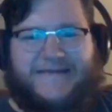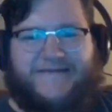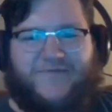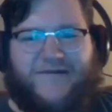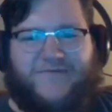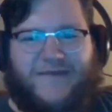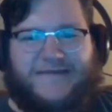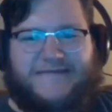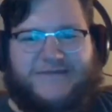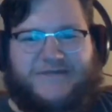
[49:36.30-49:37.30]
private
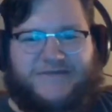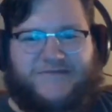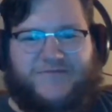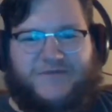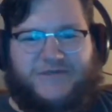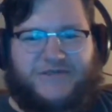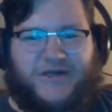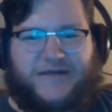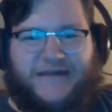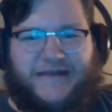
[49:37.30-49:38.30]
messages through the
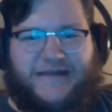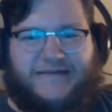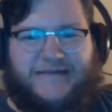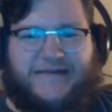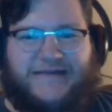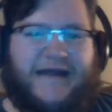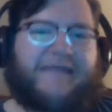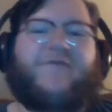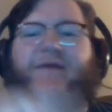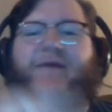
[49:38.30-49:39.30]
ShardNet that not
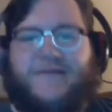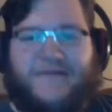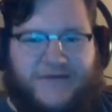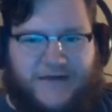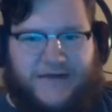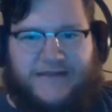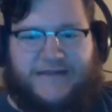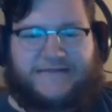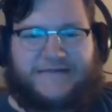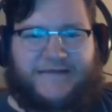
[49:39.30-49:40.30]
everybody on the ShardNet
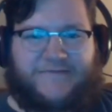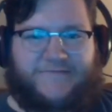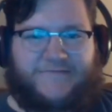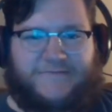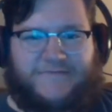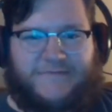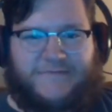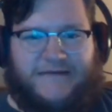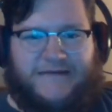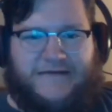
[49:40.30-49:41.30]
can see?
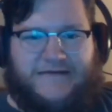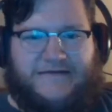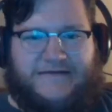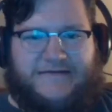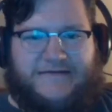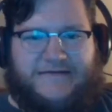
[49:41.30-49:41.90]
Do